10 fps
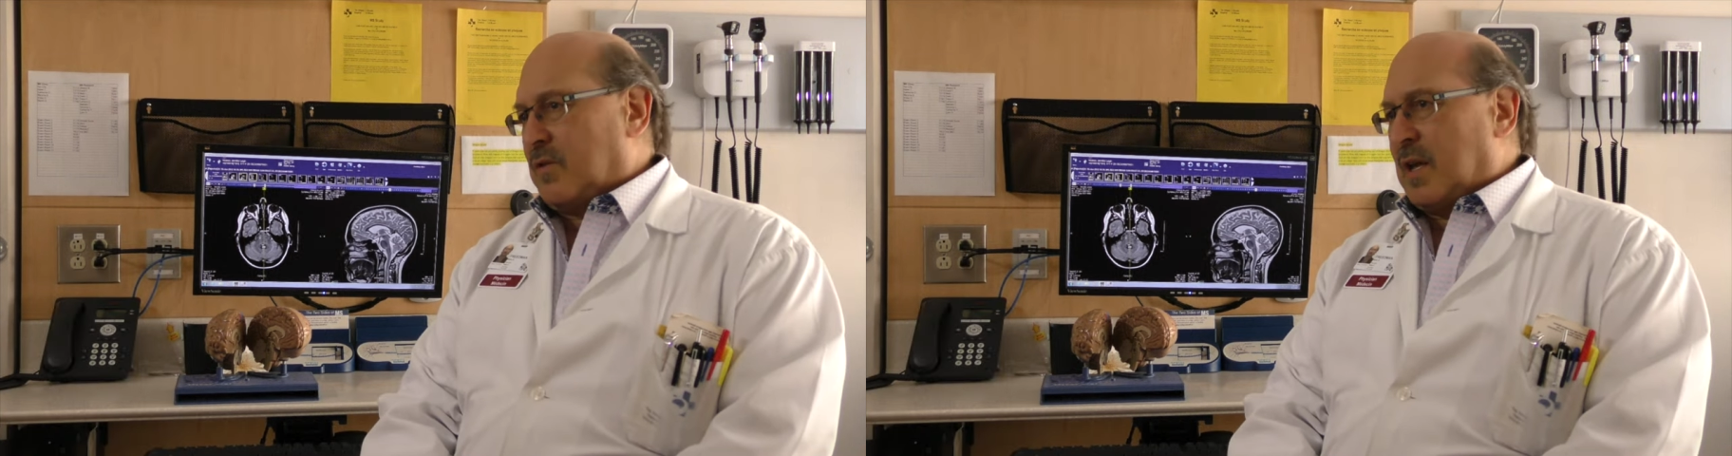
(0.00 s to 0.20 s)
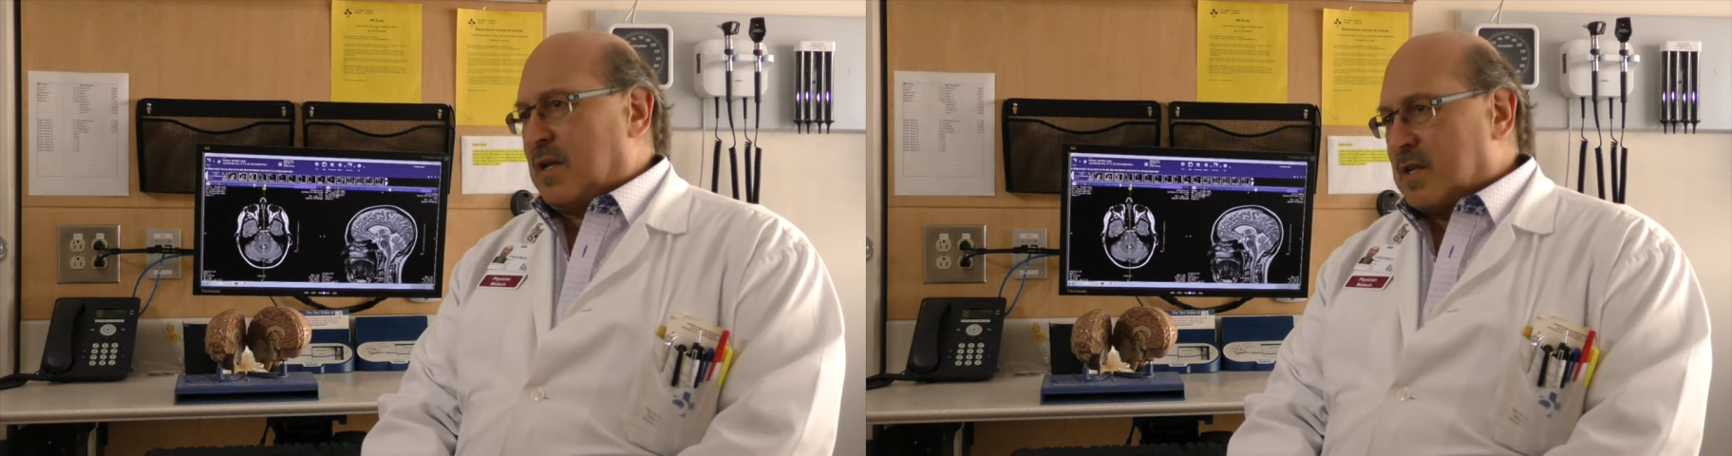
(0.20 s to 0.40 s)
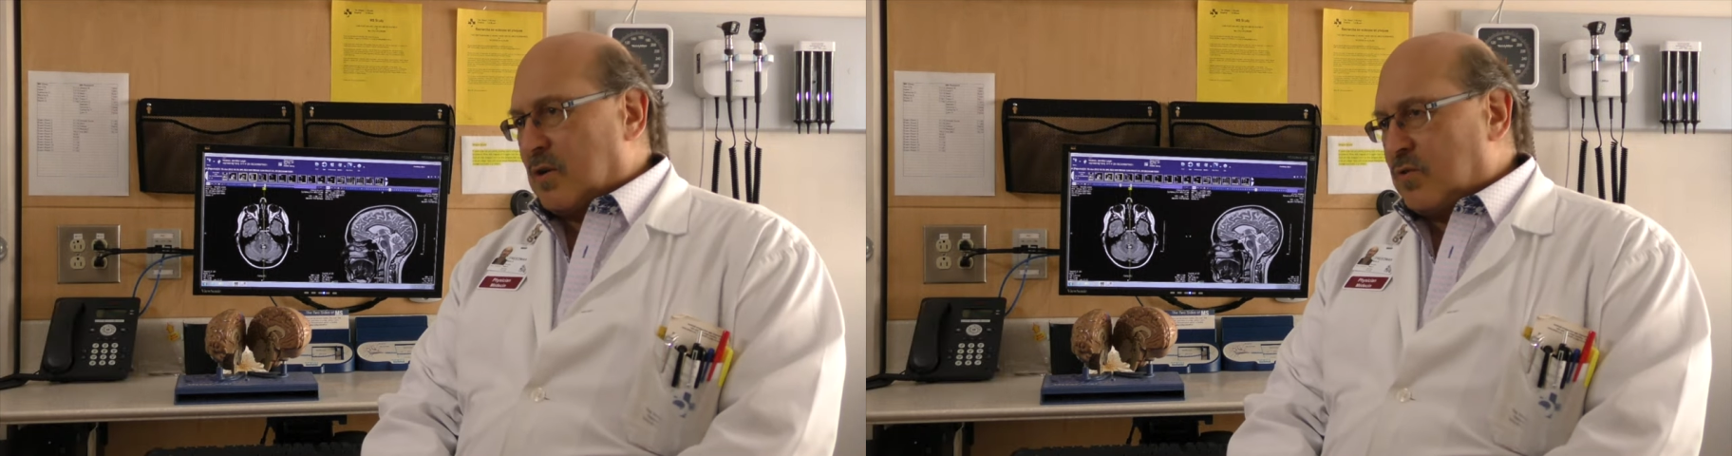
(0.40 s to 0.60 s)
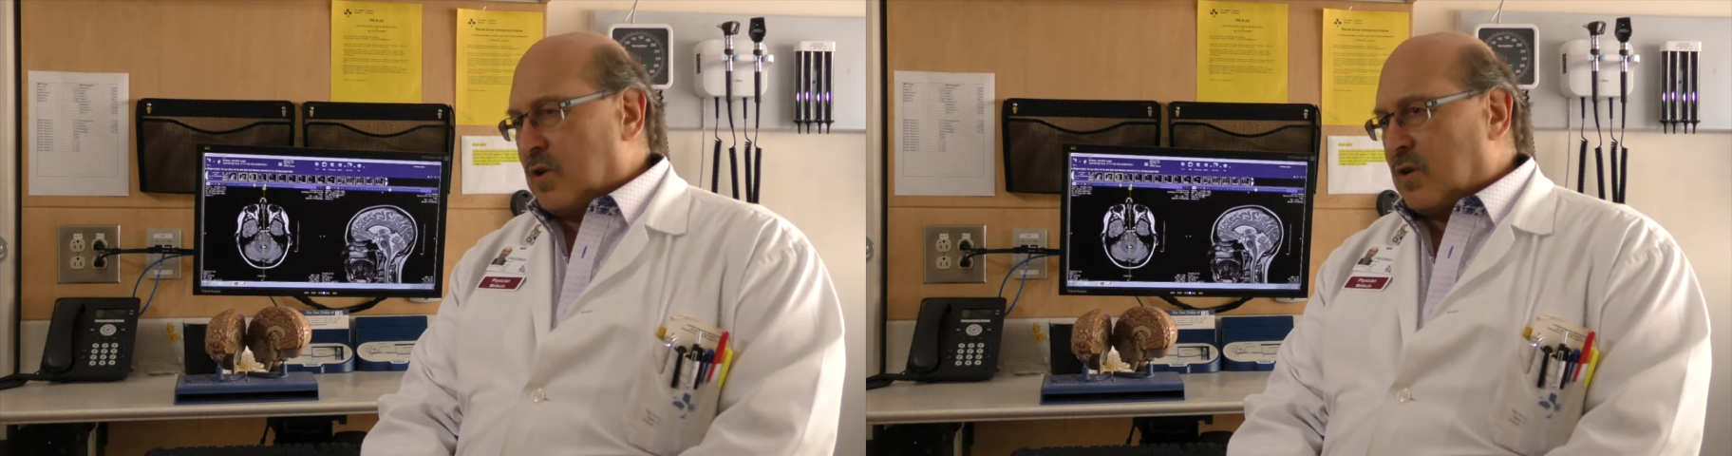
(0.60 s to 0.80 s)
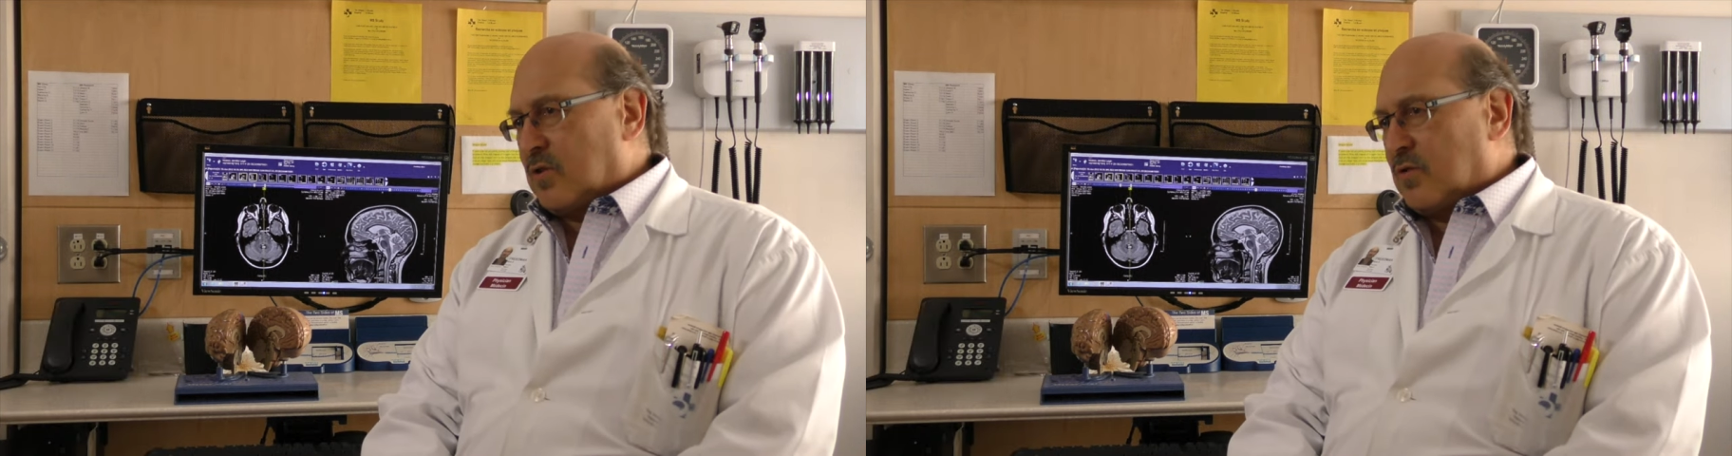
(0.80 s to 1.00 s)
that is out
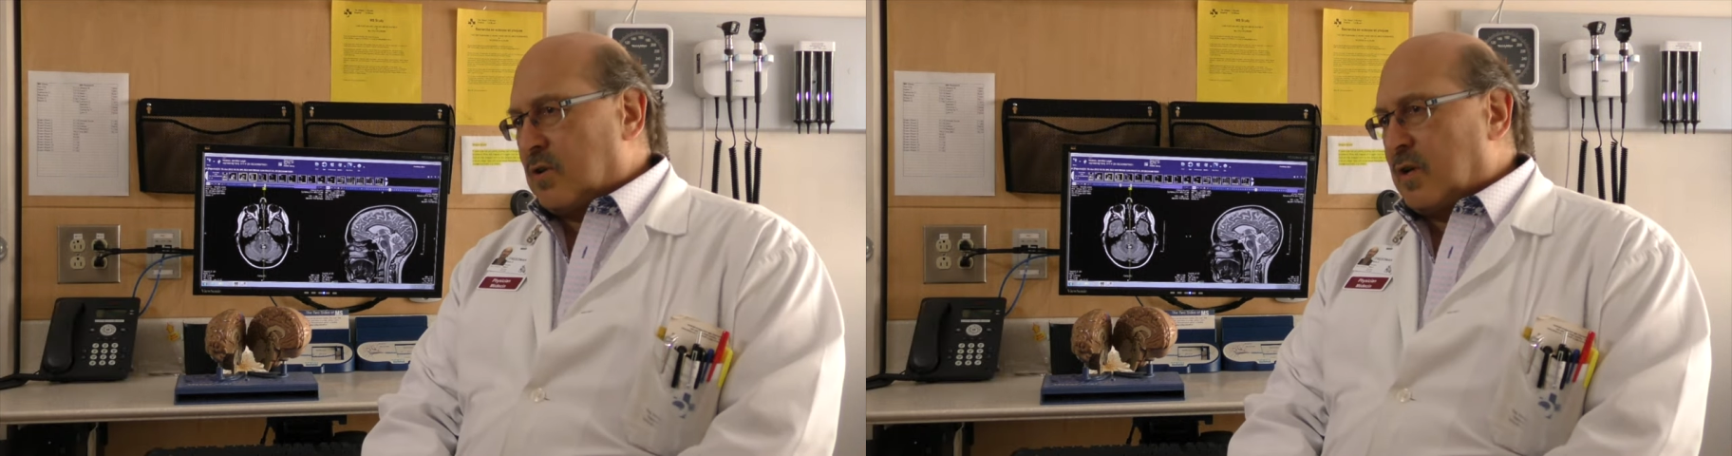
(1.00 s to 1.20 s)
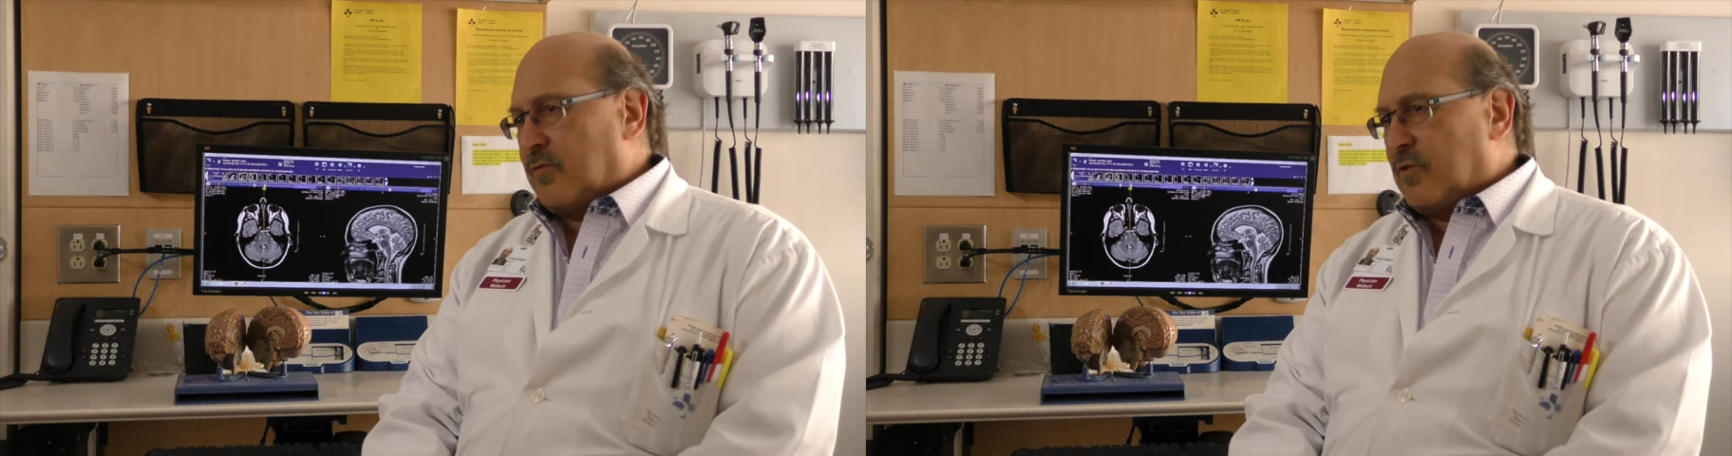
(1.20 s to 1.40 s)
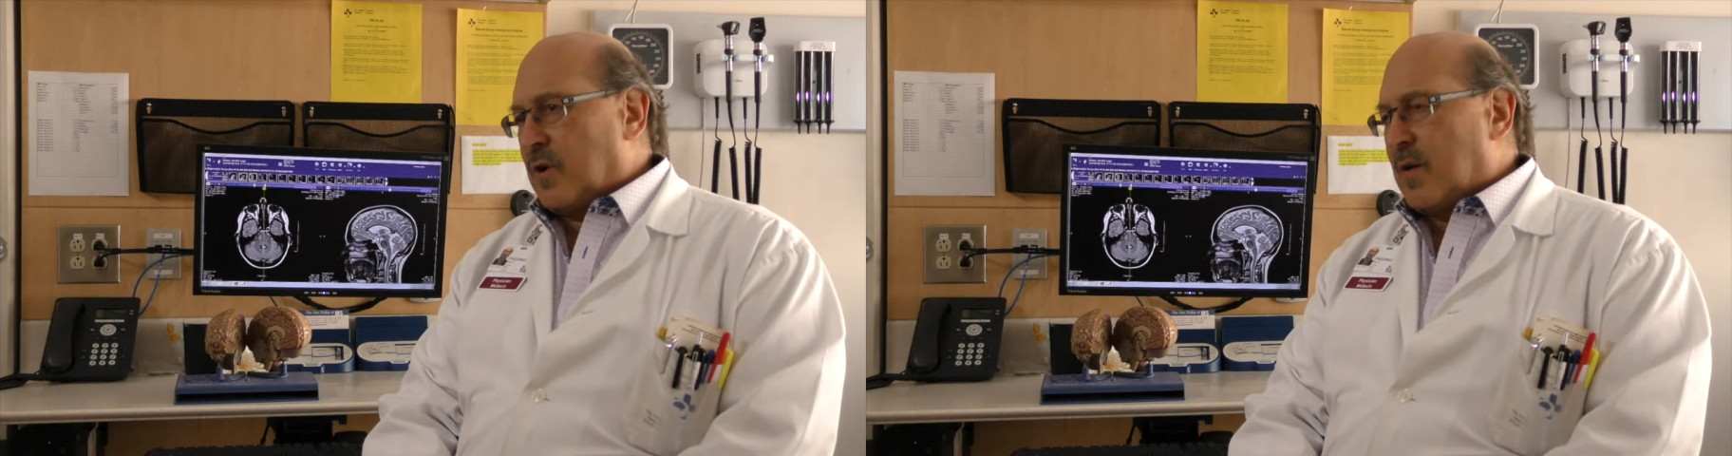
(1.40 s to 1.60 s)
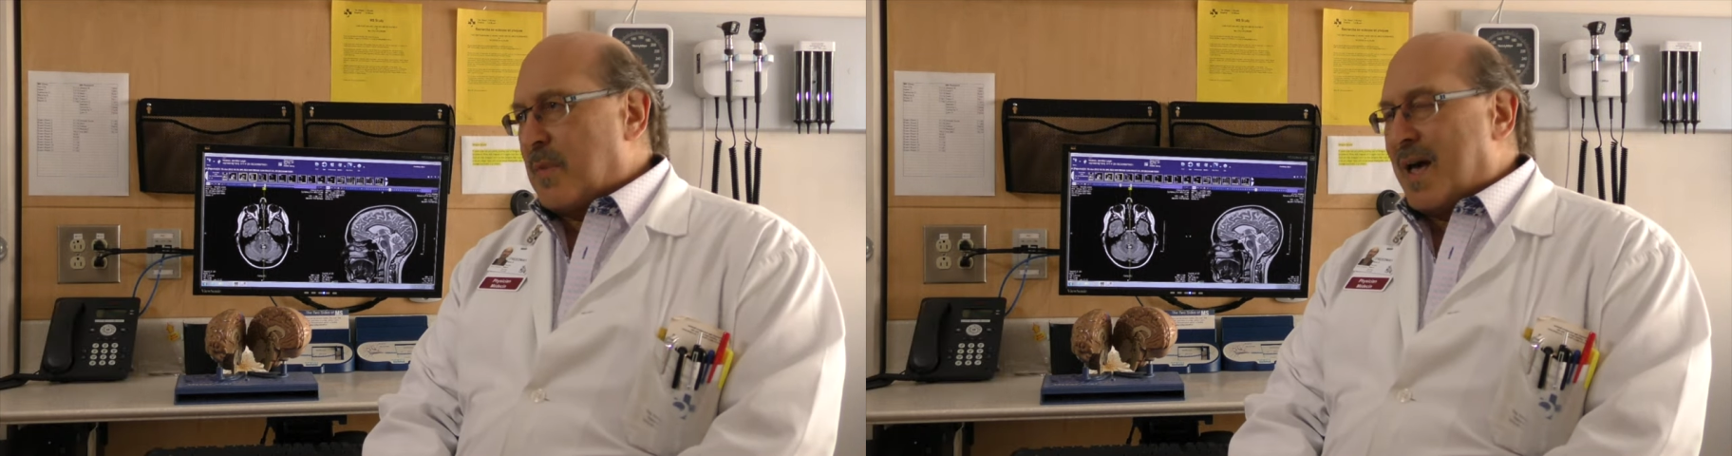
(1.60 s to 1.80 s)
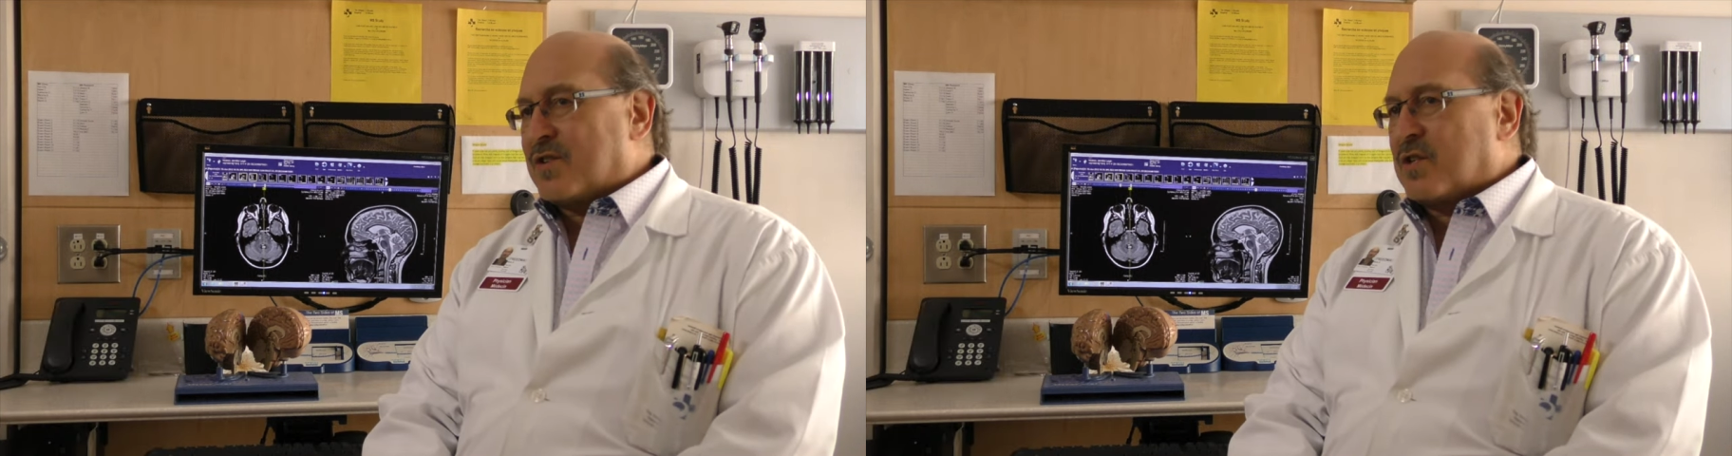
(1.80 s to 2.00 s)
there currently for
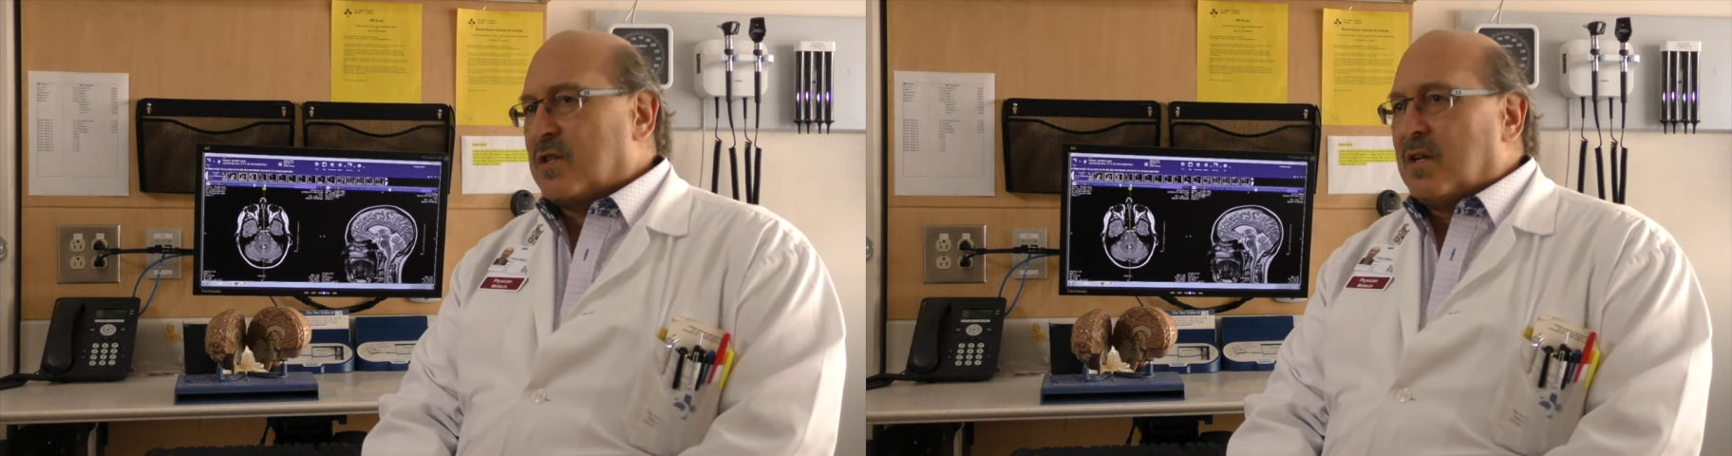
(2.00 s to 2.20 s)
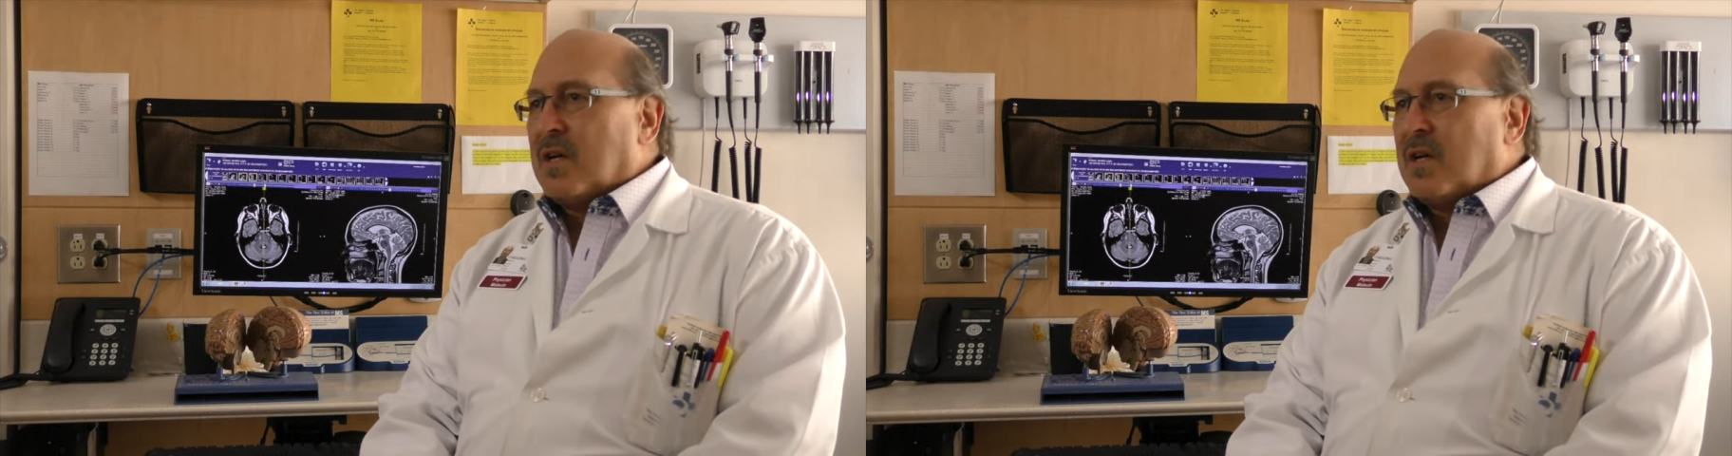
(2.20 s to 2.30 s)
MS